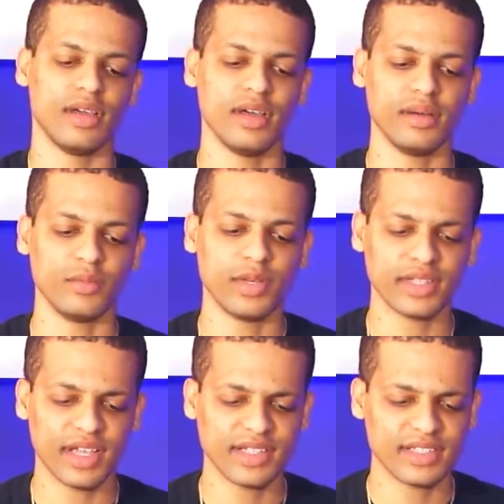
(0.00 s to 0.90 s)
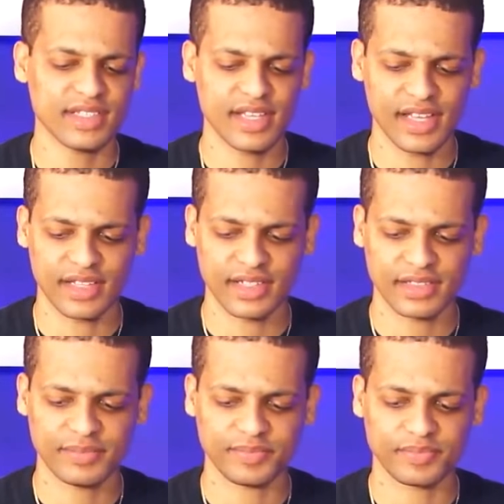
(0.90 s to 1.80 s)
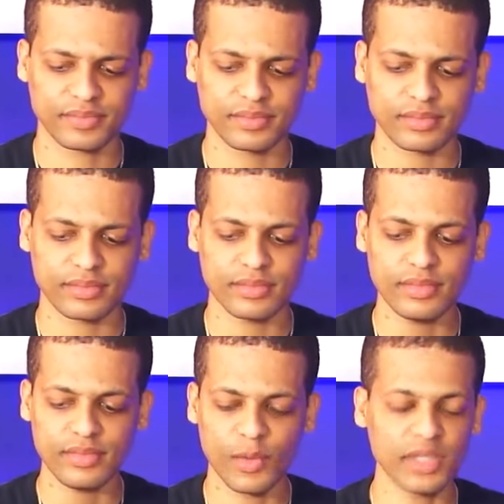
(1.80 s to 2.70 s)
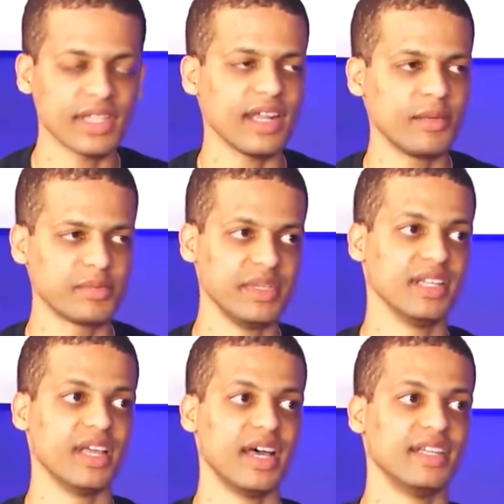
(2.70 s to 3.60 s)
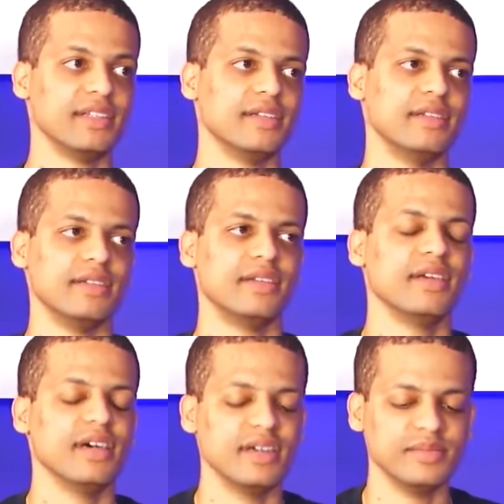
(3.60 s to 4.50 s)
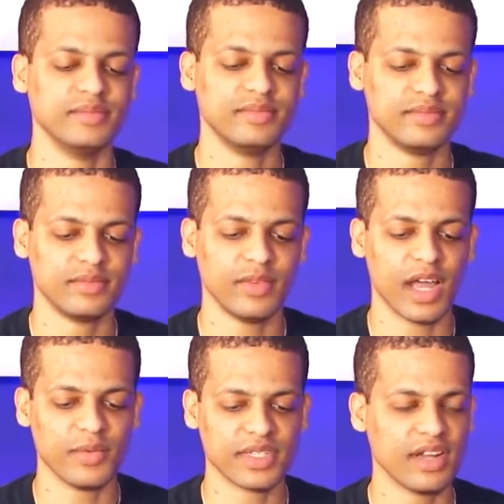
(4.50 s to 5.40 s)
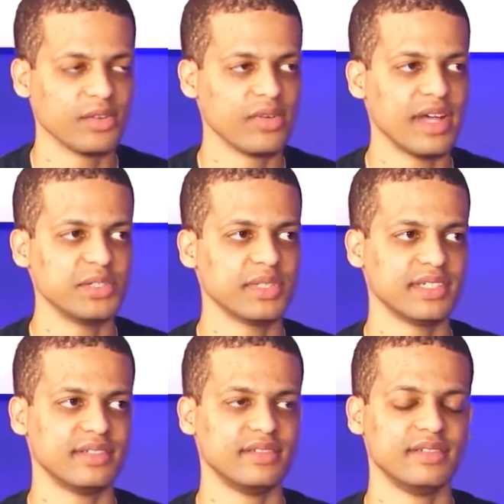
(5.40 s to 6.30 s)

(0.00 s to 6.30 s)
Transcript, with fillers: Um, one thing I can say, one thing that helped me a lot um, when I was an undergraduate